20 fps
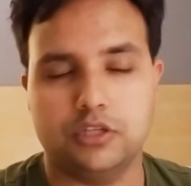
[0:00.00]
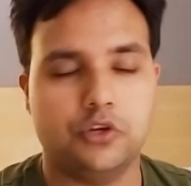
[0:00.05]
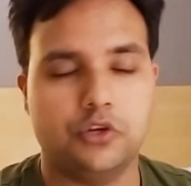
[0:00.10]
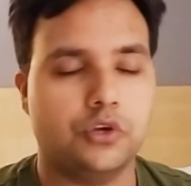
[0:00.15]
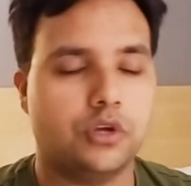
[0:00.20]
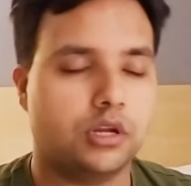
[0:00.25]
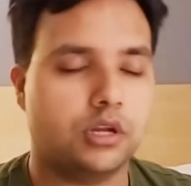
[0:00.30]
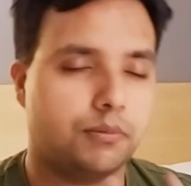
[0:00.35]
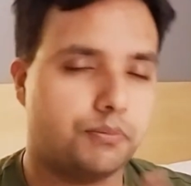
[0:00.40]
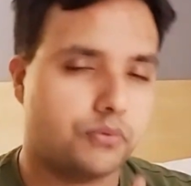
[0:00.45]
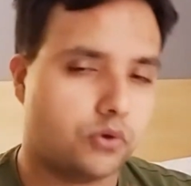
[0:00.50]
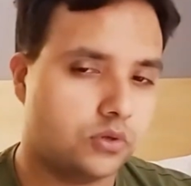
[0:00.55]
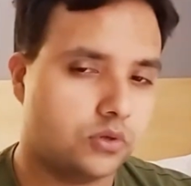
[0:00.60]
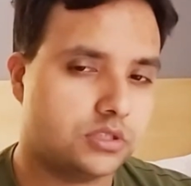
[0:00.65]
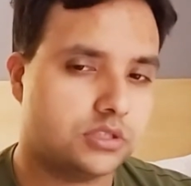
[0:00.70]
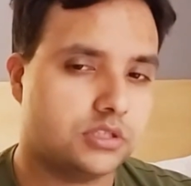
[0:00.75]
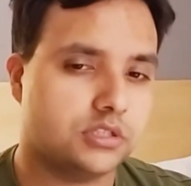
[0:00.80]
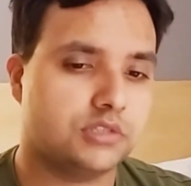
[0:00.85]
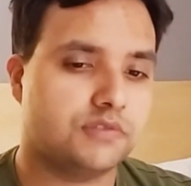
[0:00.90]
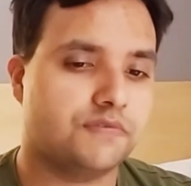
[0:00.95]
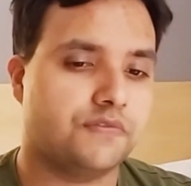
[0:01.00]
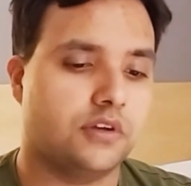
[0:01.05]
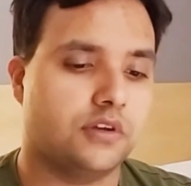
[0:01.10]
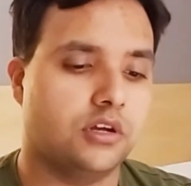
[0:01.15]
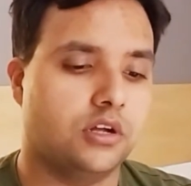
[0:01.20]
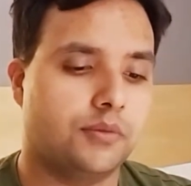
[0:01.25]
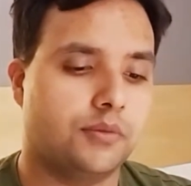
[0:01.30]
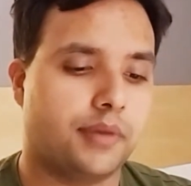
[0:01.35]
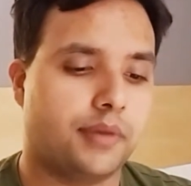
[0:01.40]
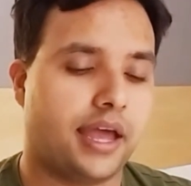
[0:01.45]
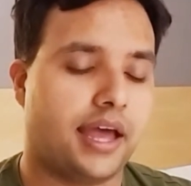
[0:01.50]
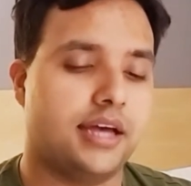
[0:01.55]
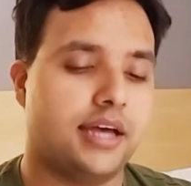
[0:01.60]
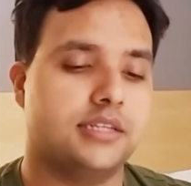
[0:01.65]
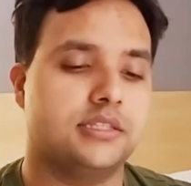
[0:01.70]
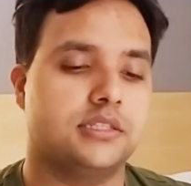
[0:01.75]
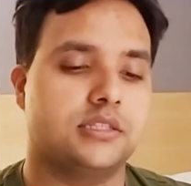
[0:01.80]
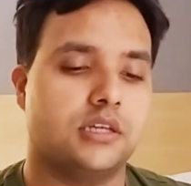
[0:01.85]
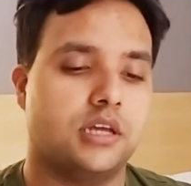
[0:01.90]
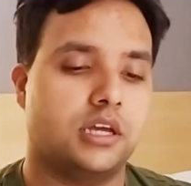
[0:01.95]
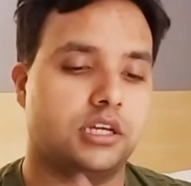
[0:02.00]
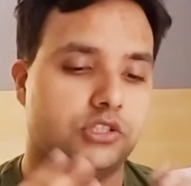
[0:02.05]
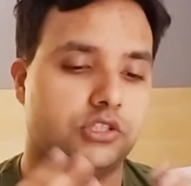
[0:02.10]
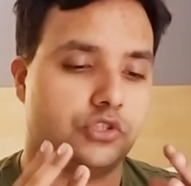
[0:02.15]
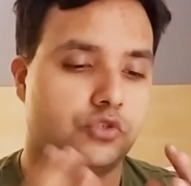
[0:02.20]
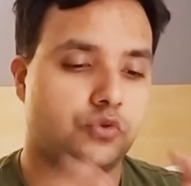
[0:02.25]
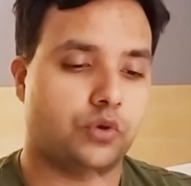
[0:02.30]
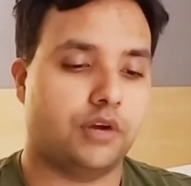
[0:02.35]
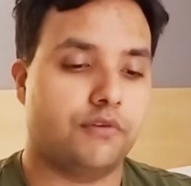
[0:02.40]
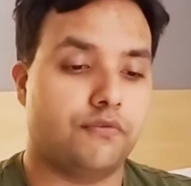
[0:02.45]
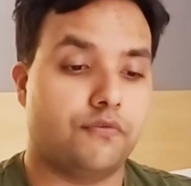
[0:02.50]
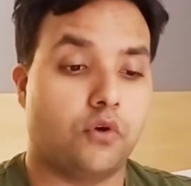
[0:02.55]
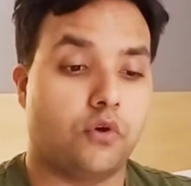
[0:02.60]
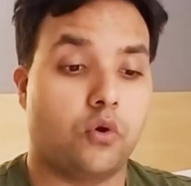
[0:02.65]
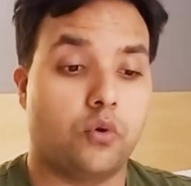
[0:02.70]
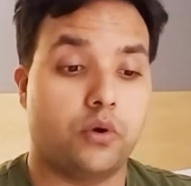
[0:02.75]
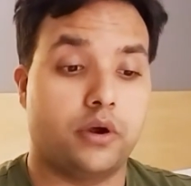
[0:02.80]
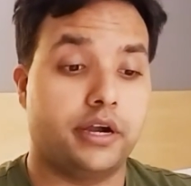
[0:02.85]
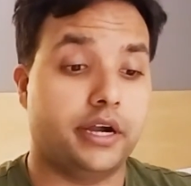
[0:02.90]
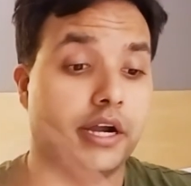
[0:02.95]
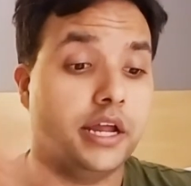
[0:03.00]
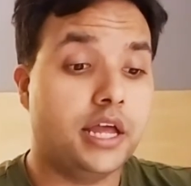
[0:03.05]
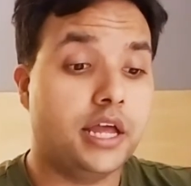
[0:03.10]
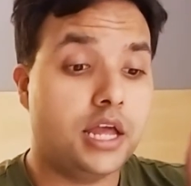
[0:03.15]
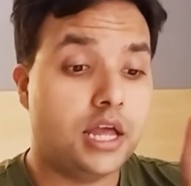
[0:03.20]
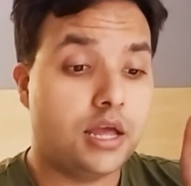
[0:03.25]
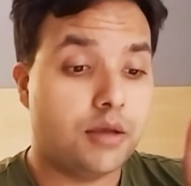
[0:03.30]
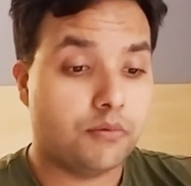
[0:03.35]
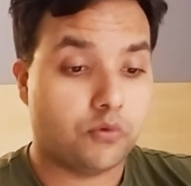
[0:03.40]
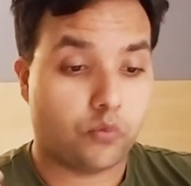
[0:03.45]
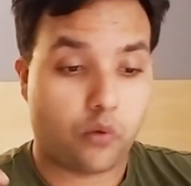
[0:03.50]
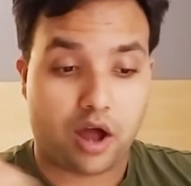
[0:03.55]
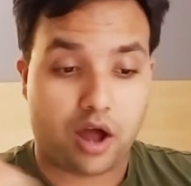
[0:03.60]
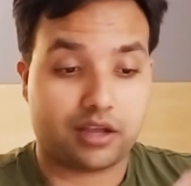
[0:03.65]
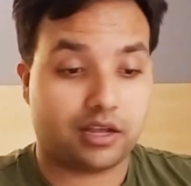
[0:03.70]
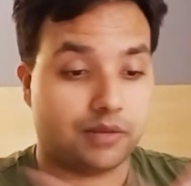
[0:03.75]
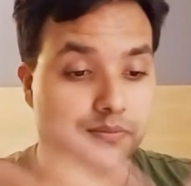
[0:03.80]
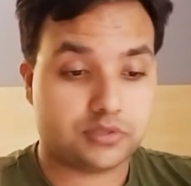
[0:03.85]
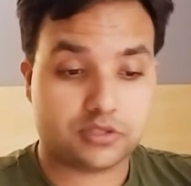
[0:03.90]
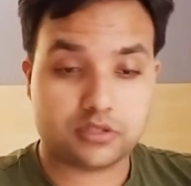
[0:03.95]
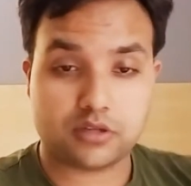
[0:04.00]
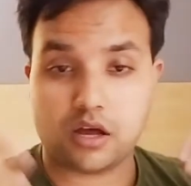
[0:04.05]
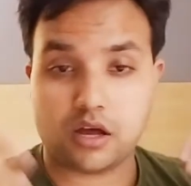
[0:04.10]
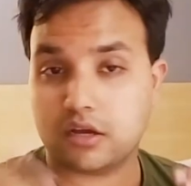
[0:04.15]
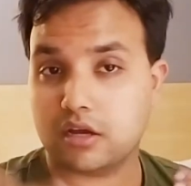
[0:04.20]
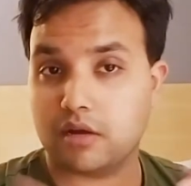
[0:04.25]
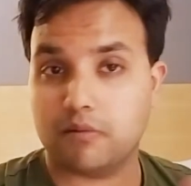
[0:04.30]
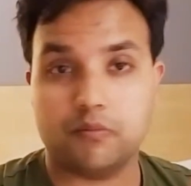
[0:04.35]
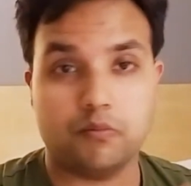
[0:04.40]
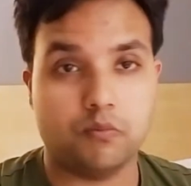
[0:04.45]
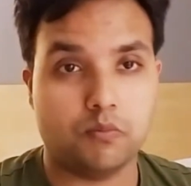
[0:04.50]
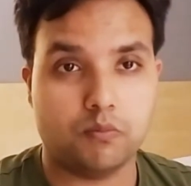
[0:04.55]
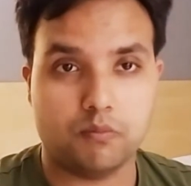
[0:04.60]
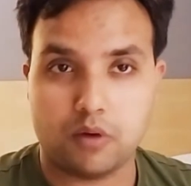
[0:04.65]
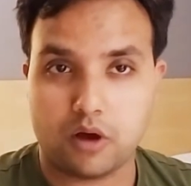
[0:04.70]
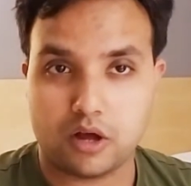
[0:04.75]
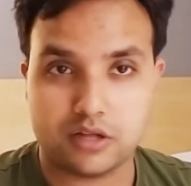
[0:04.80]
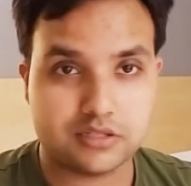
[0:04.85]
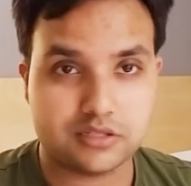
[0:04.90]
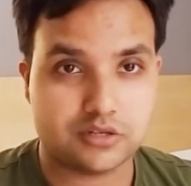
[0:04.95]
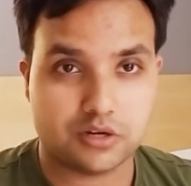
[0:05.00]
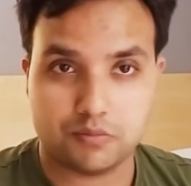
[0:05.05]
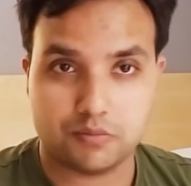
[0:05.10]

you can approach this film as a straightforward rock'em sock'em monster